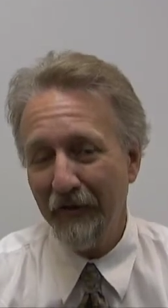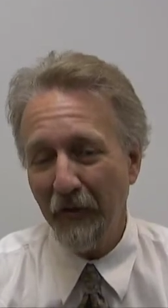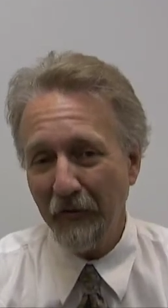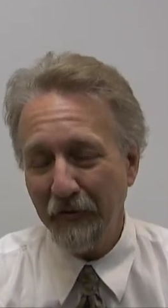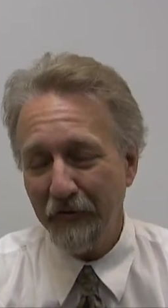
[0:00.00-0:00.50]

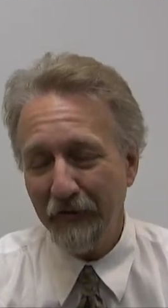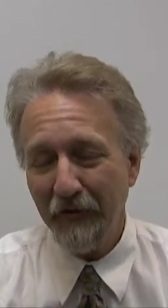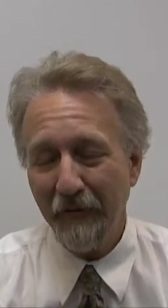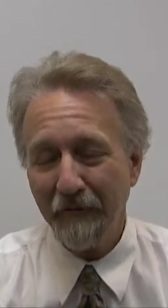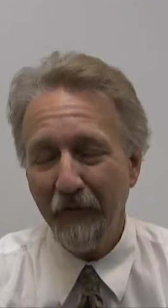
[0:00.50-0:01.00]

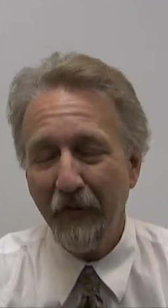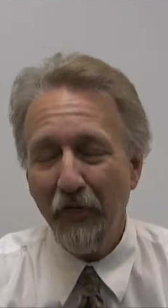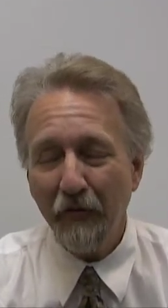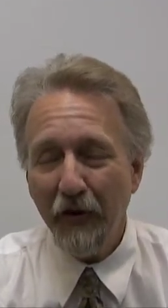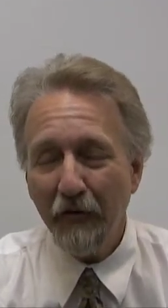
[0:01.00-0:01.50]

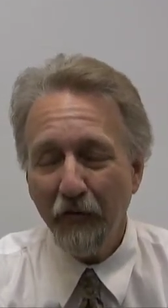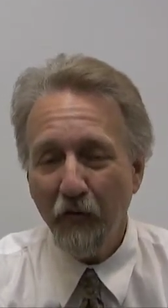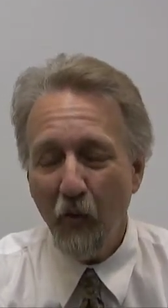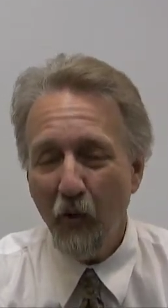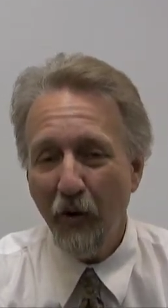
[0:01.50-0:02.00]
3 or
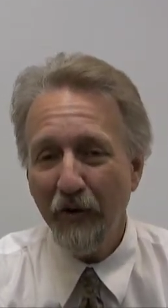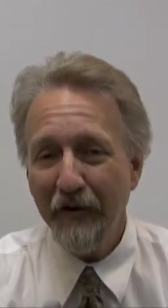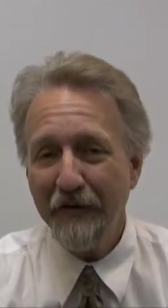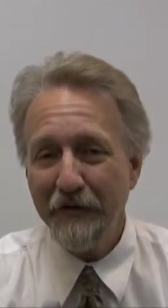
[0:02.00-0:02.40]
4